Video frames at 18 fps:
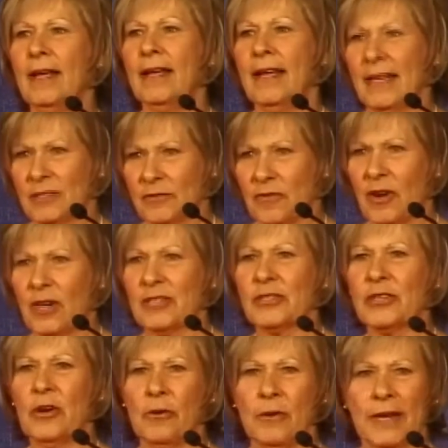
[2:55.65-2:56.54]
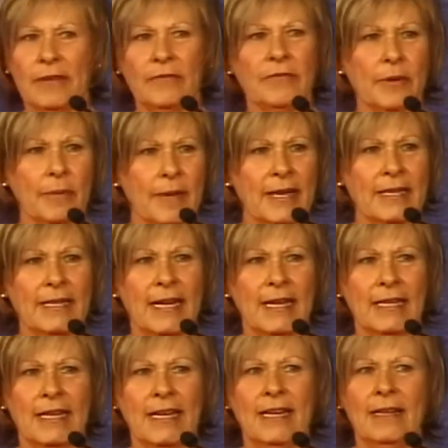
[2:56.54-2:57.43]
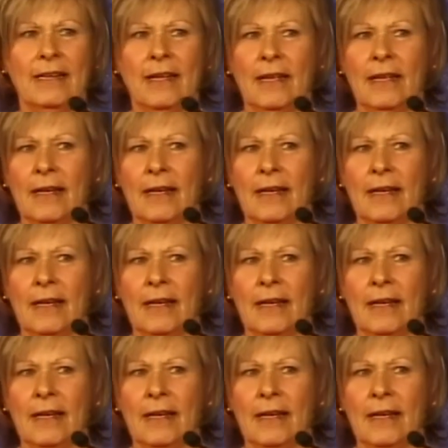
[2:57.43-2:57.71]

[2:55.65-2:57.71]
as far as going for my daily